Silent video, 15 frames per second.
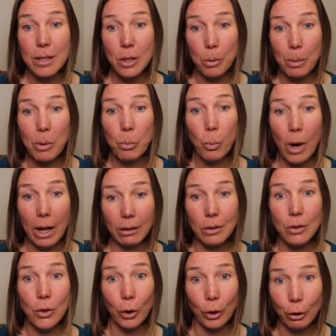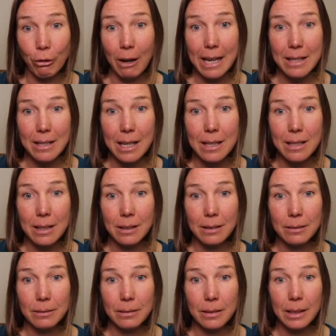to be well tolerated.
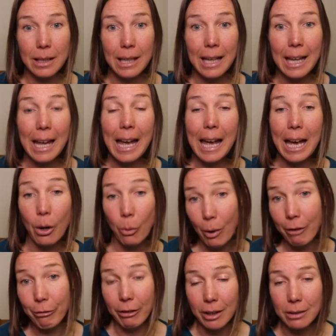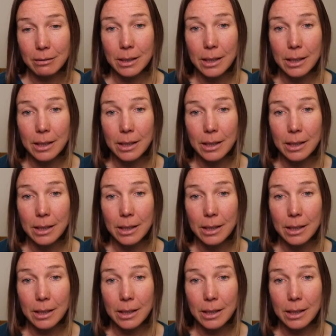However,